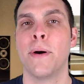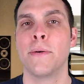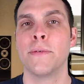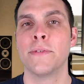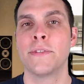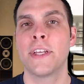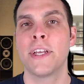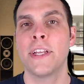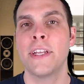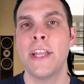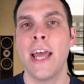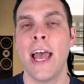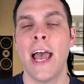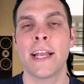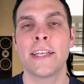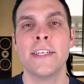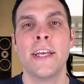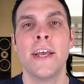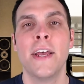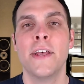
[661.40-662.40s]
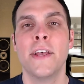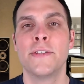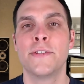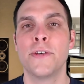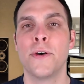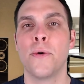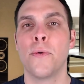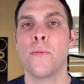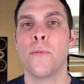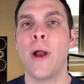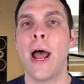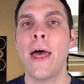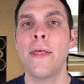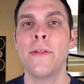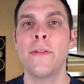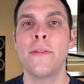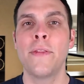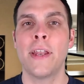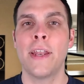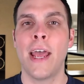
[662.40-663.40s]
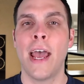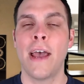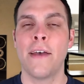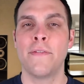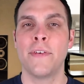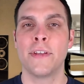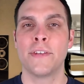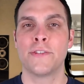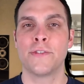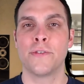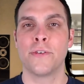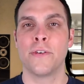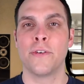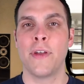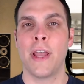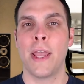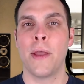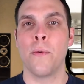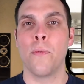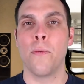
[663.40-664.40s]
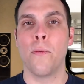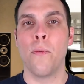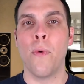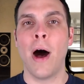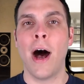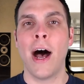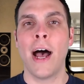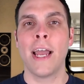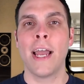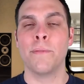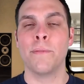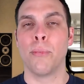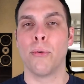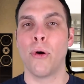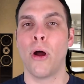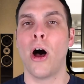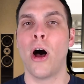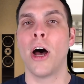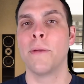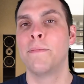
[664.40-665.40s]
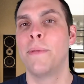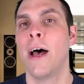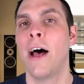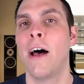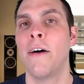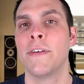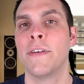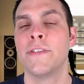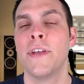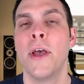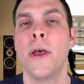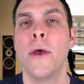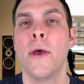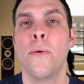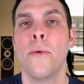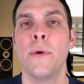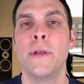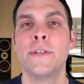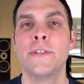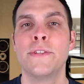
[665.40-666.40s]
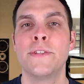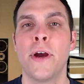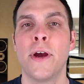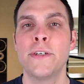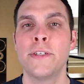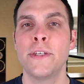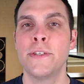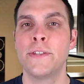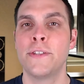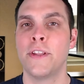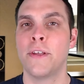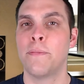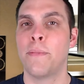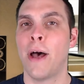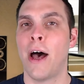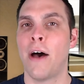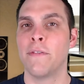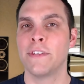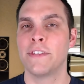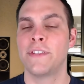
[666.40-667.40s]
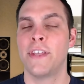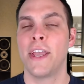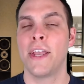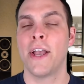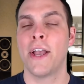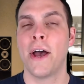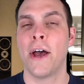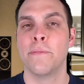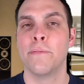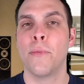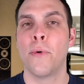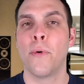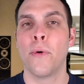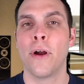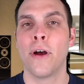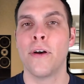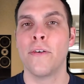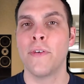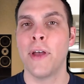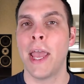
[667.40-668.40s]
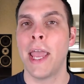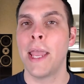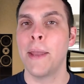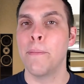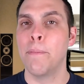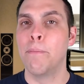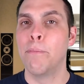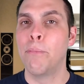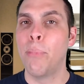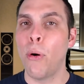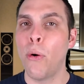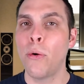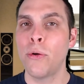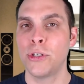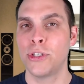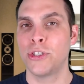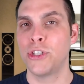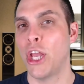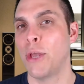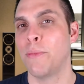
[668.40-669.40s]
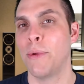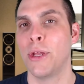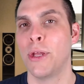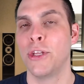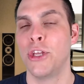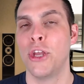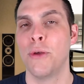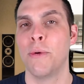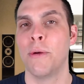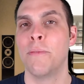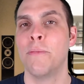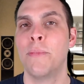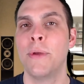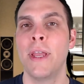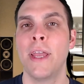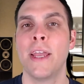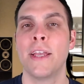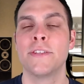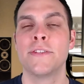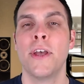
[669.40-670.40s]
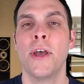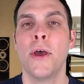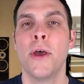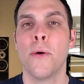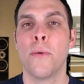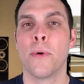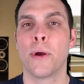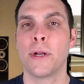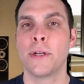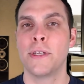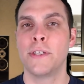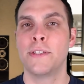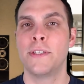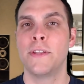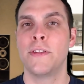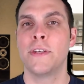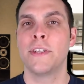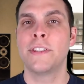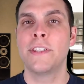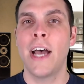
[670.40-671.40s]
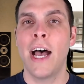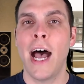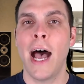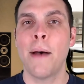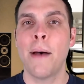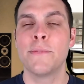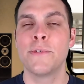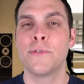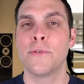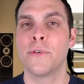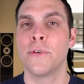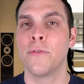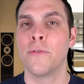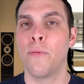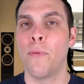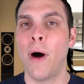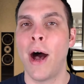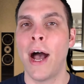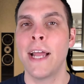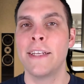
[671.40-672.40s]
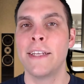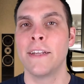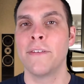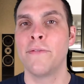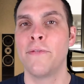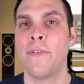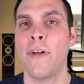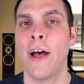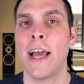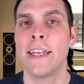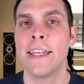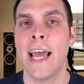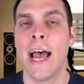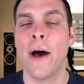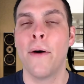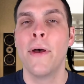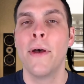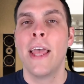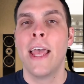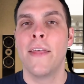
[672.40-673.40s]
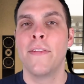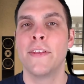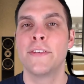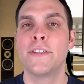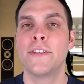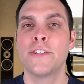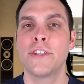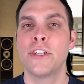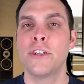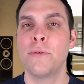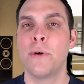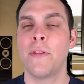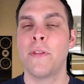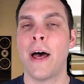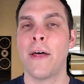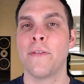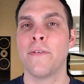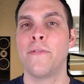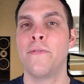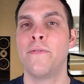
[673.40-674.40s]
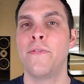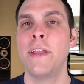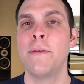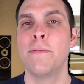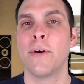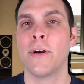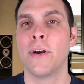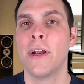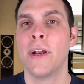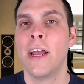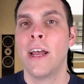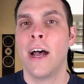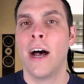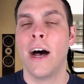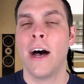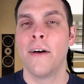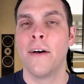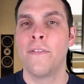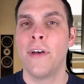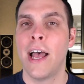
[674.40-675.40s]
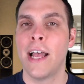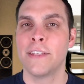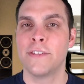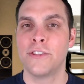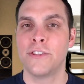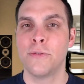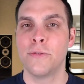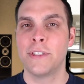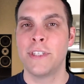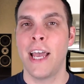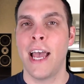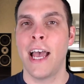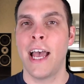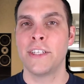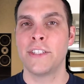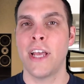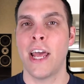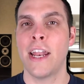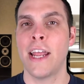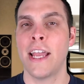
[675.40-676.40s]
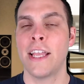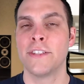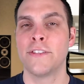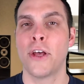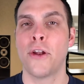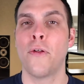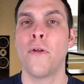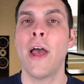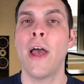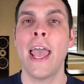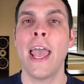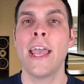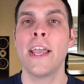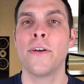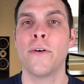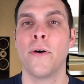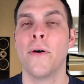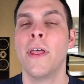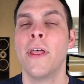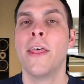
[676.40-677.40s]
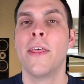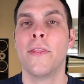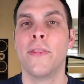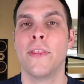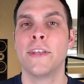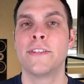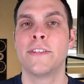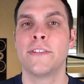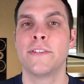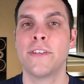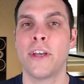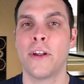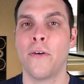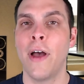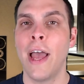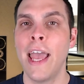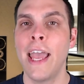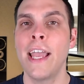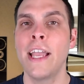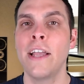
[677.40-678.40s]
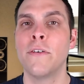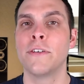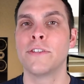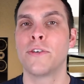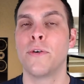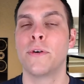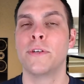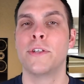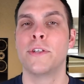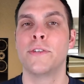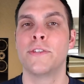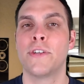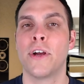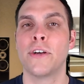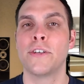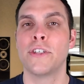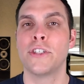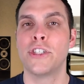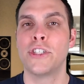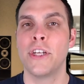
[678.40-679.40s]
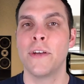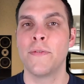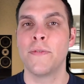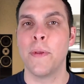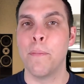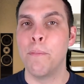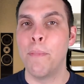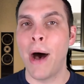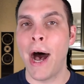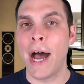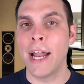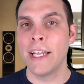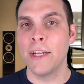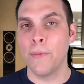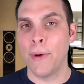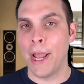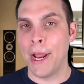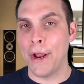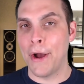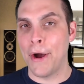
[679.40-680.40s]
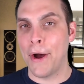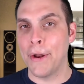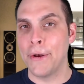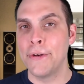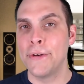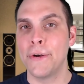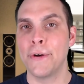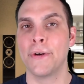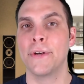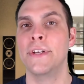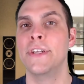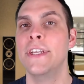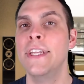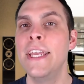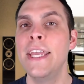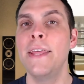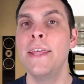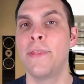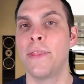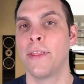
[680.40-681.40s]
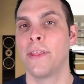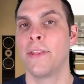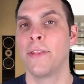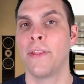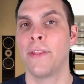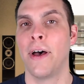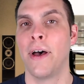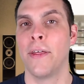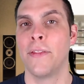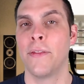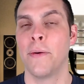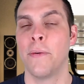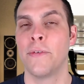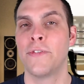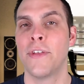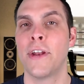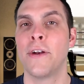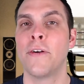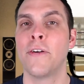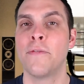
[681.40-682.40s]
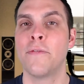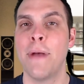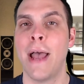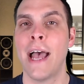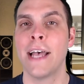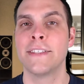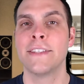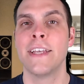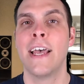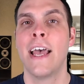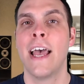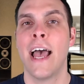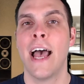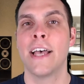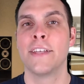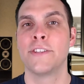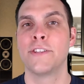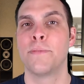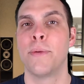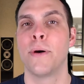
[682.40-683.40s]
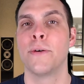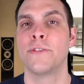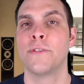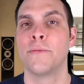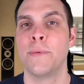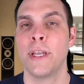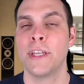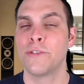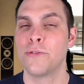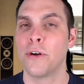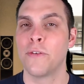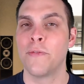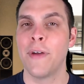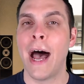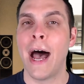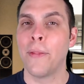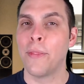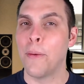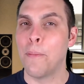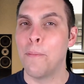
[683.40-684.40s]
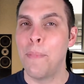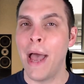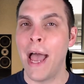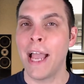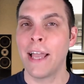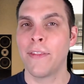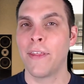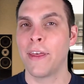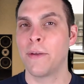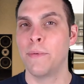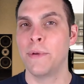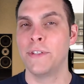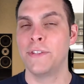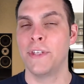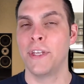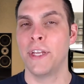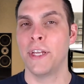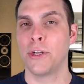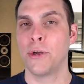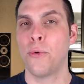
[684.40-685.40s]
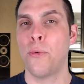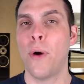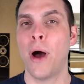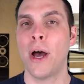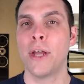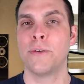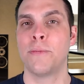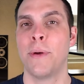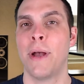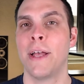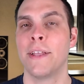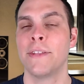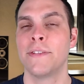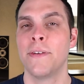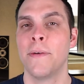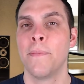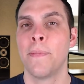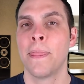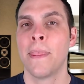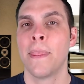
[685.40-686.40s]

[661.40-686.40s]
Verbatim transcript: bones connect. So rather than having sort of a wide, broad pelvis, we start to see the pelvis take on more of a bowl shape in human beings. We're going to see the top sort of widen and flatten out, and this is going to allow the femur uh, heads to attach at a subtle angle this subtle angle is going to start to shift the body weight underneath uh, the center of mass as opposed to being sort of out the back like we see in quadrupeds.